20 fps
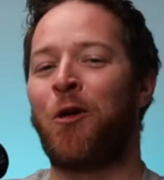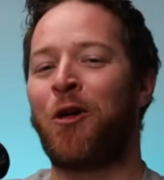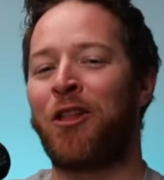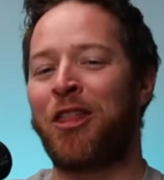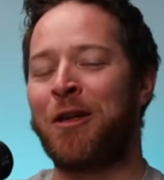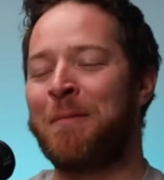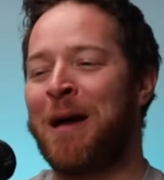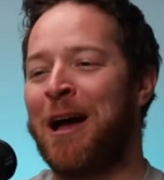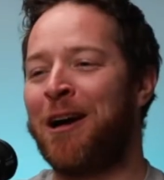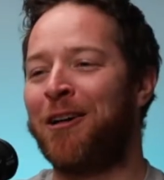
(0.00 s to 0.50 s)

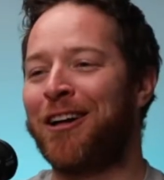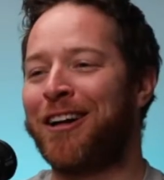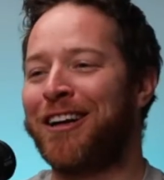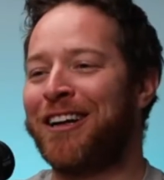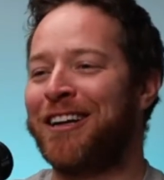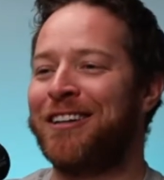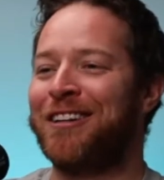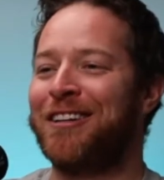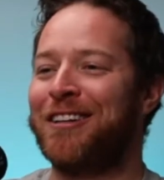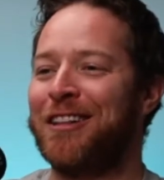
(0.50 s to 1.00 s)

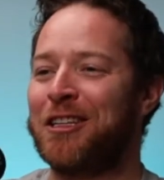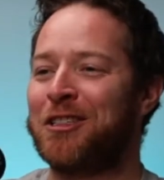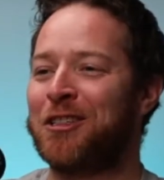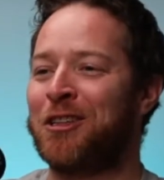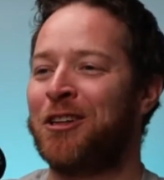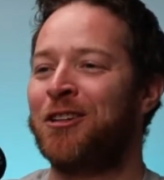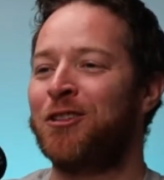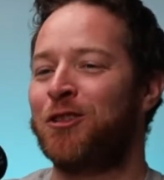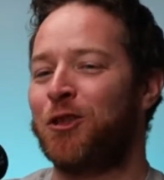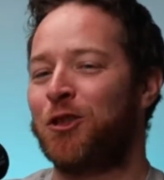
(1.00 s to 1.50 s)
American
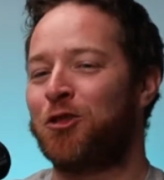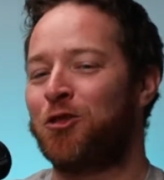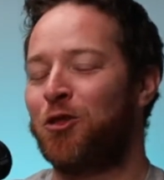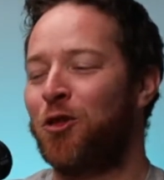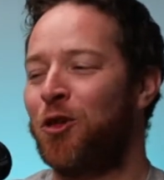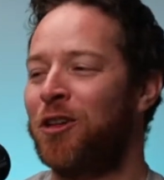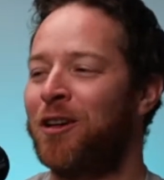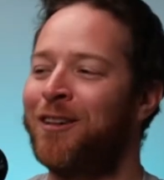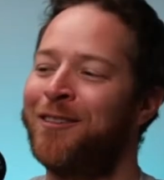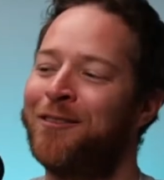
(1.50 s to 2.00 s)
listeners, a
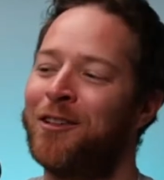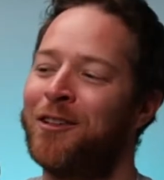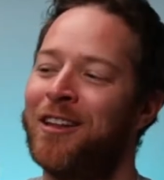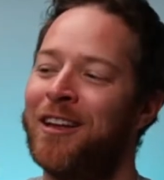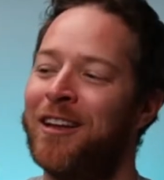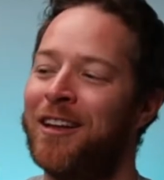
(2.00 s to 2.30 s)
stroller. For the